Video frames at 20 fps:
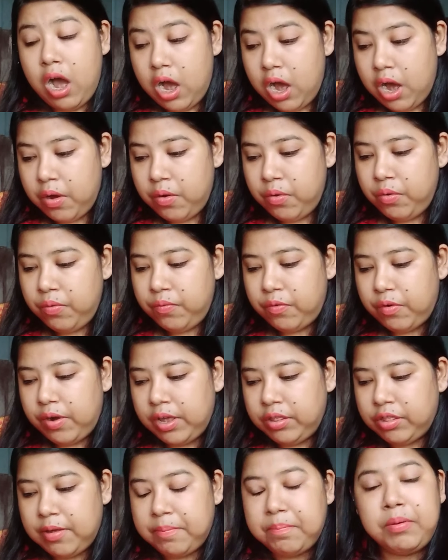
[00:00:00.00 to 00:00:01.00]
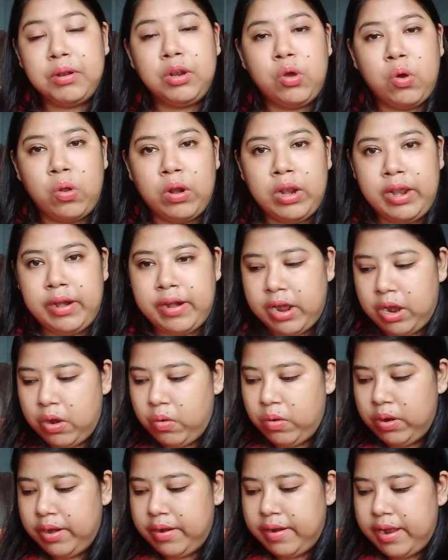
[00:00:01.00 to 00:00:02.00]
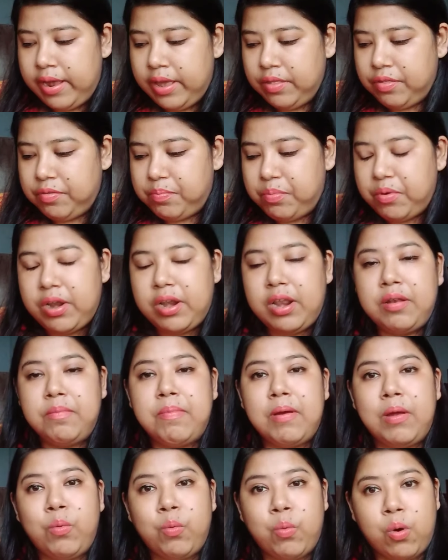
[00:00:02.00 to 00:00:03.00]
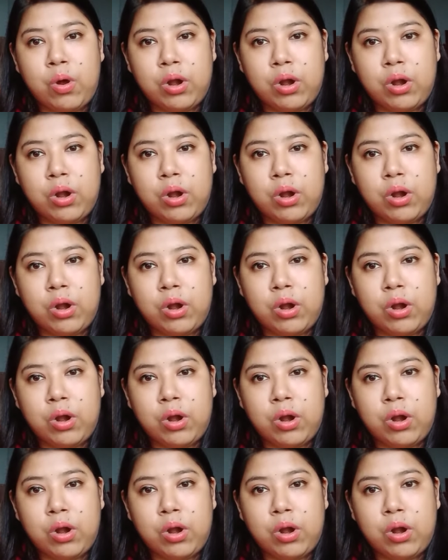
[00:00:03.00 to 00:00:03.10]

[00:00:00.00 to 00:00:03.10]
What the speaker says: how, for example, cholera is spreaded by